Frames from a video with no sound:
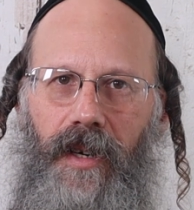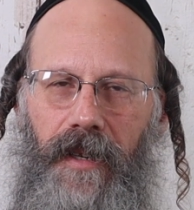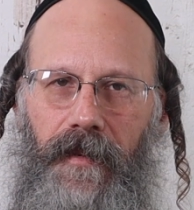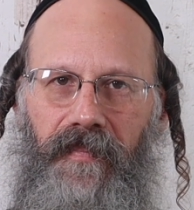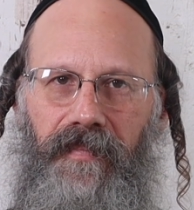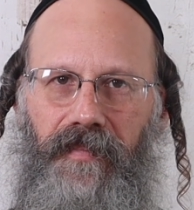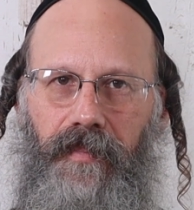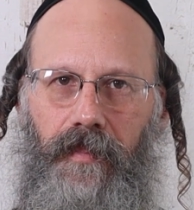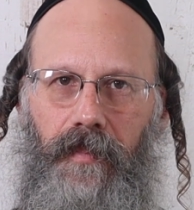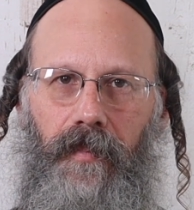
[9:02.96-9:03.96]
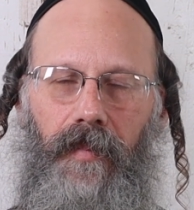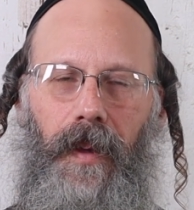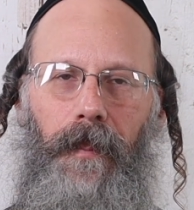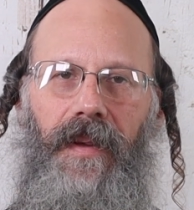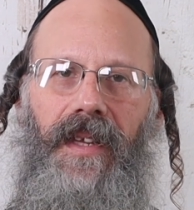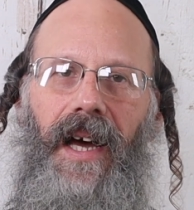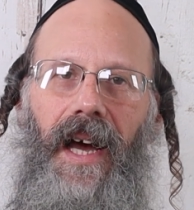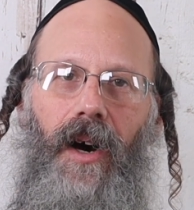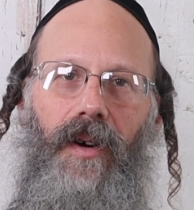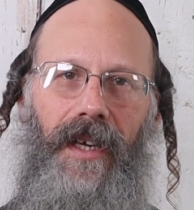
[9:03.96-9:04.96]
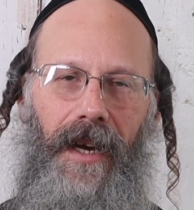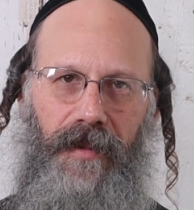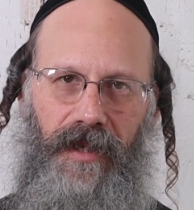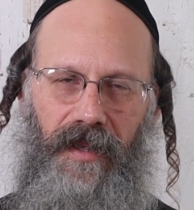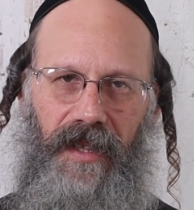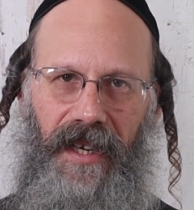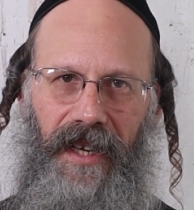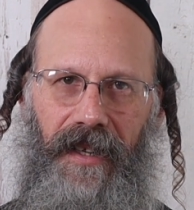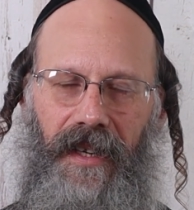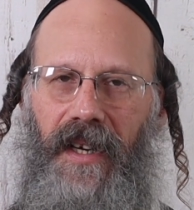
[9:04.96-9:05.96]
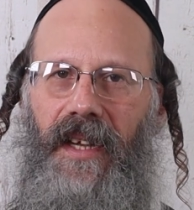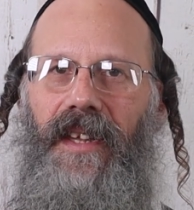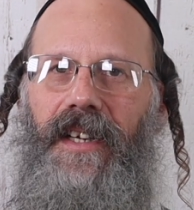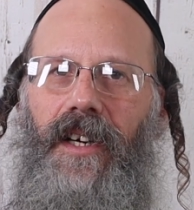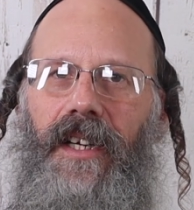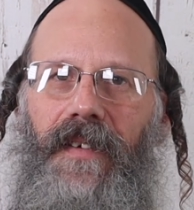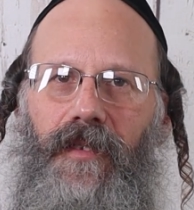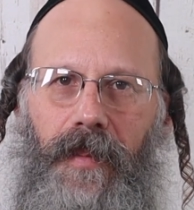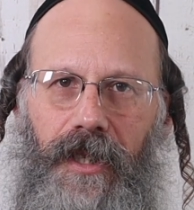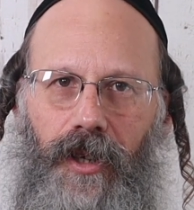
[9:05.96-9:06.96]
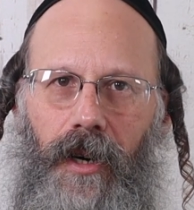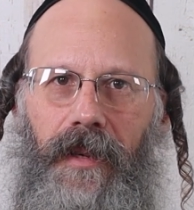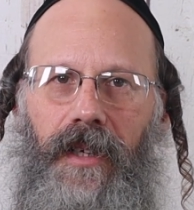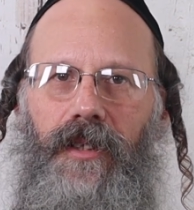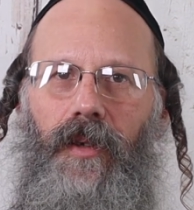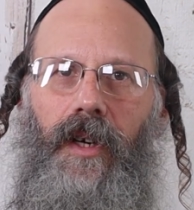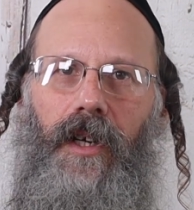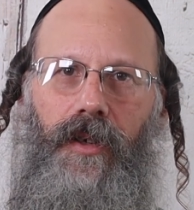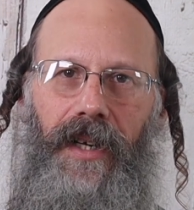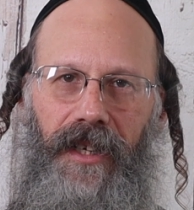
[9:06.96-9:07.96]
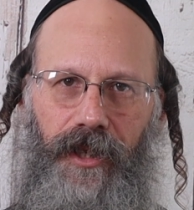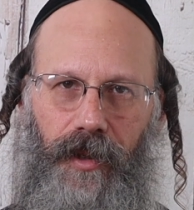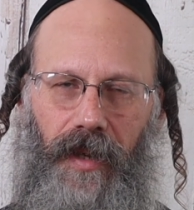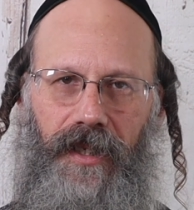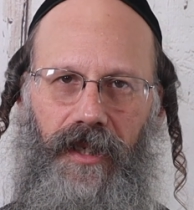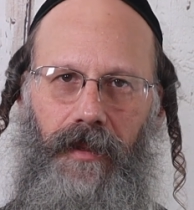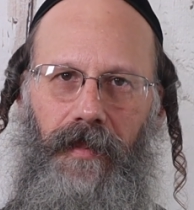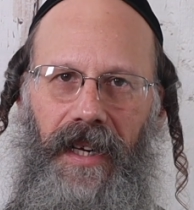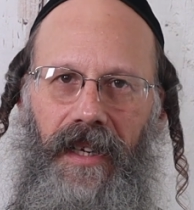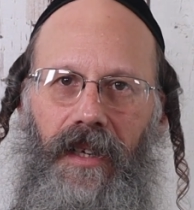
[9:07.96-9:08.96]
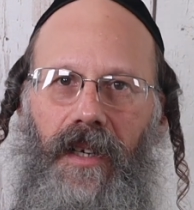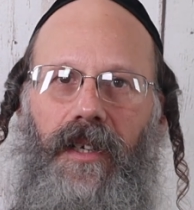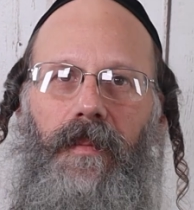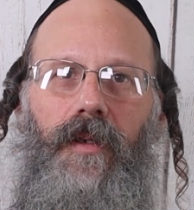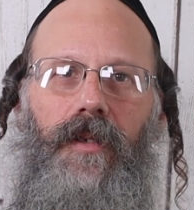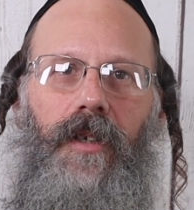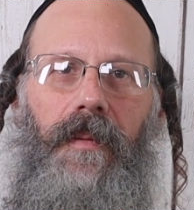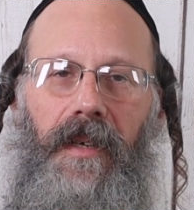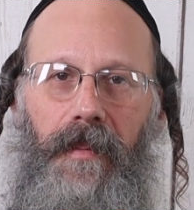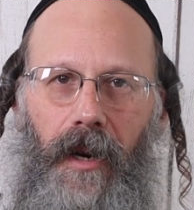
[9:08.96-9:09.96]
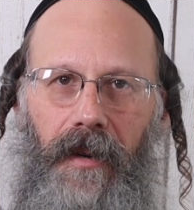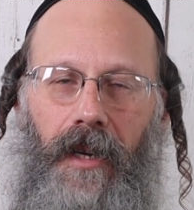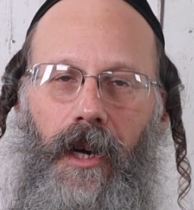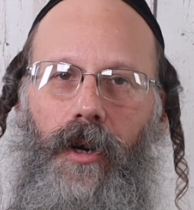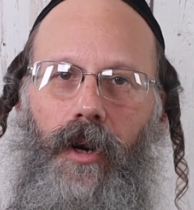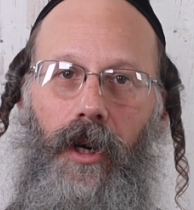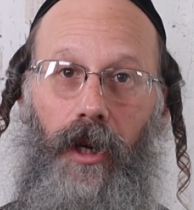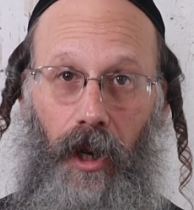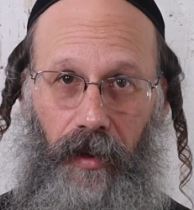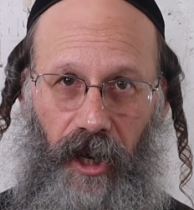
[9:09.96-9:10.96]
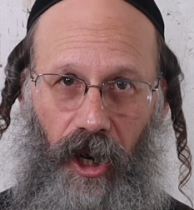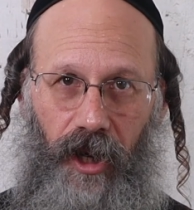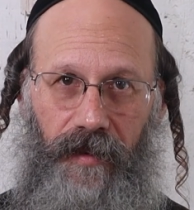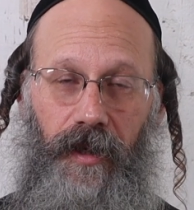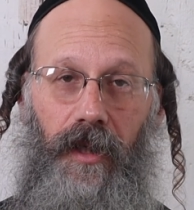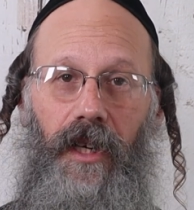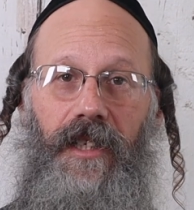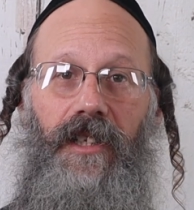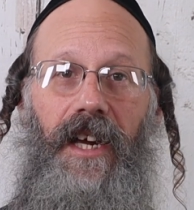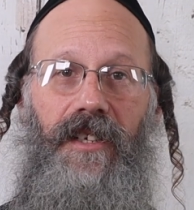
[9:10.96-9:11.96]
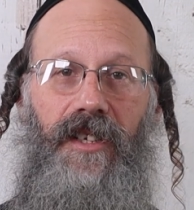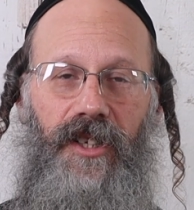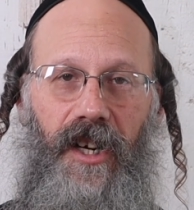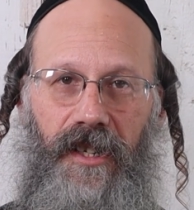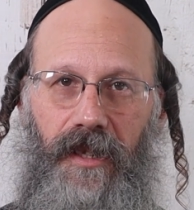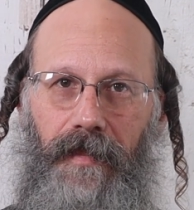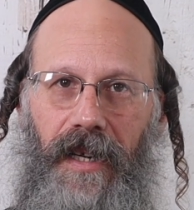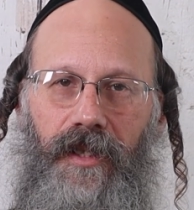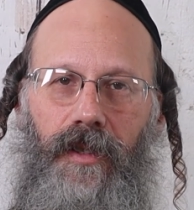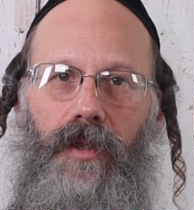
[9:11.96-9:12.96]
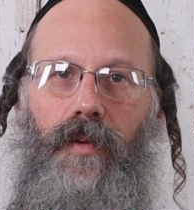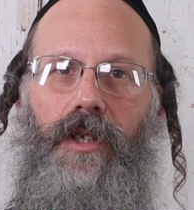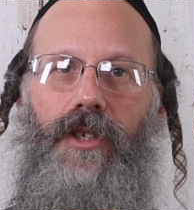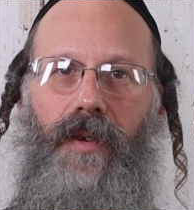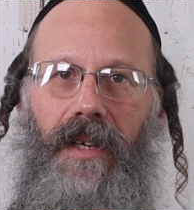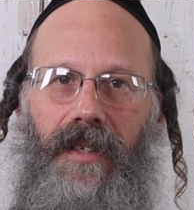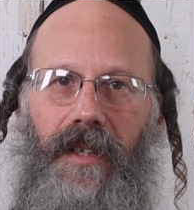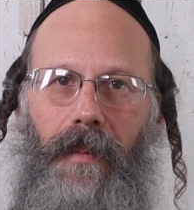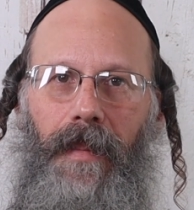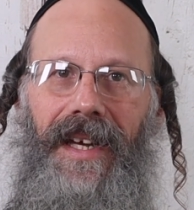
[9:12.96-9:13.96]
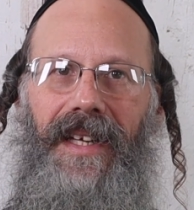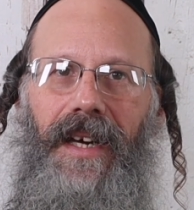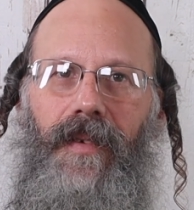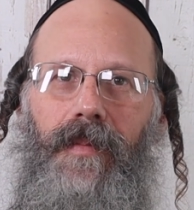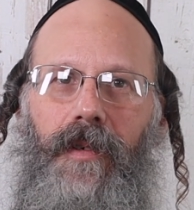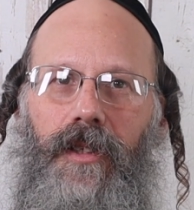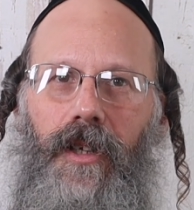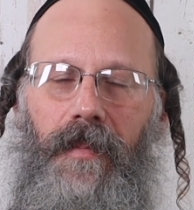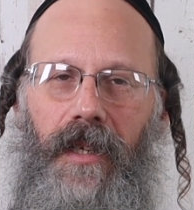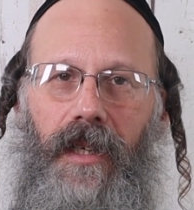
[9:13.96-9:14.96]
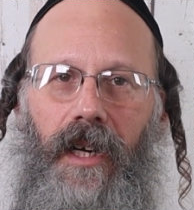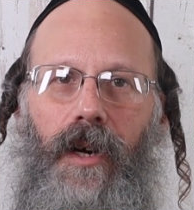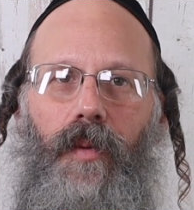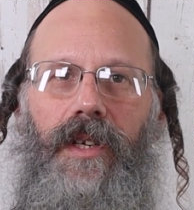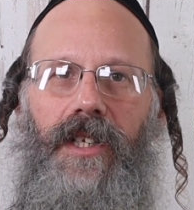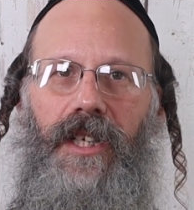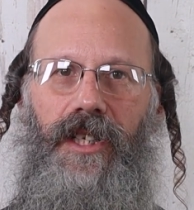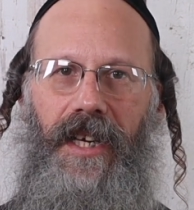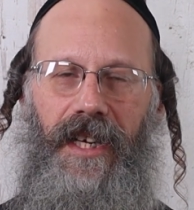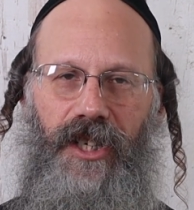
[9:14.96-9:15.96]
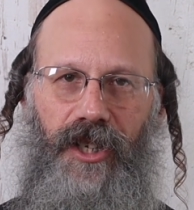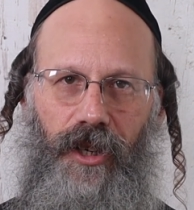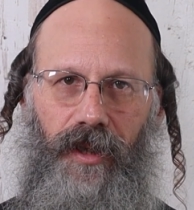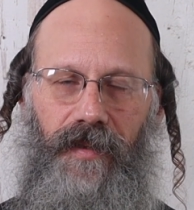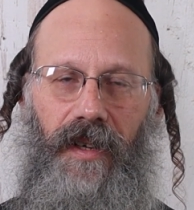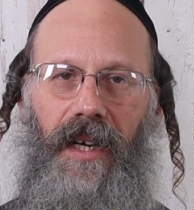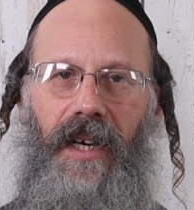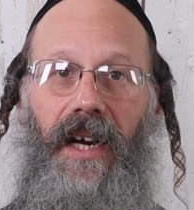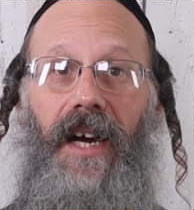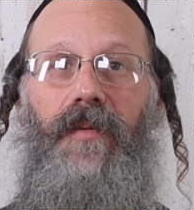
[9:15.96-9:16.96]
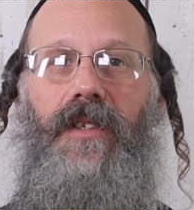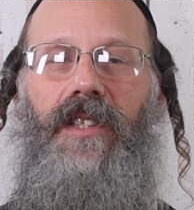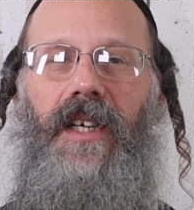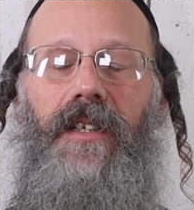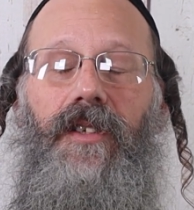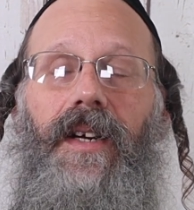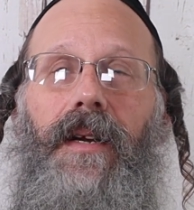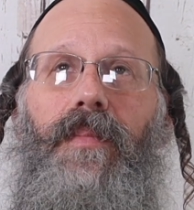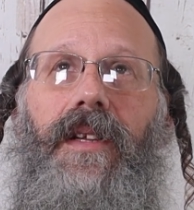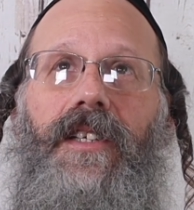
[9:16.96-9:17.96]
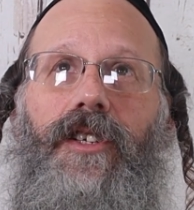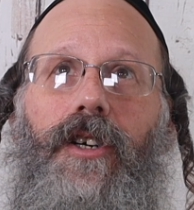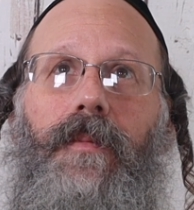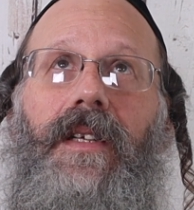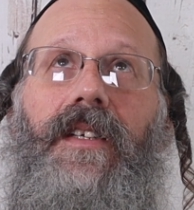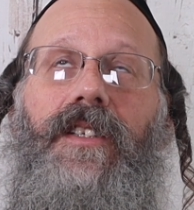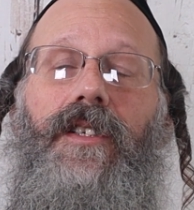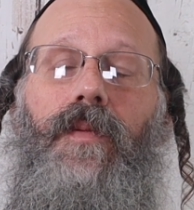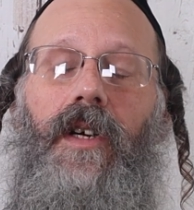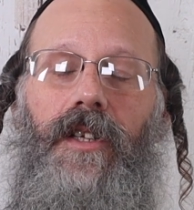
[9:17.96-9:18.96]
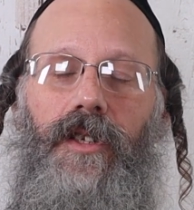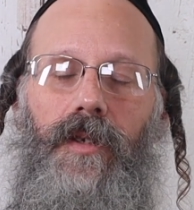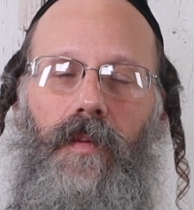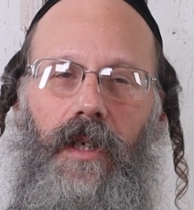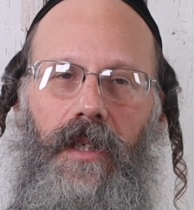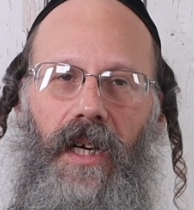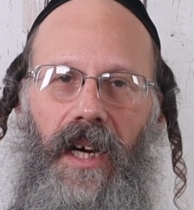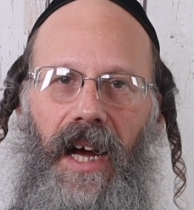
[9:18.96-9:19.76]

it. But the old habits are there, they don't have to be dominant. So we've got to create new ones to make it more dominant by going over it, like exercising the muscle. We're strengthening it, making that one more dominant. We're teaching ourselves, and we're saying that Creator, please help me. This is what I do want.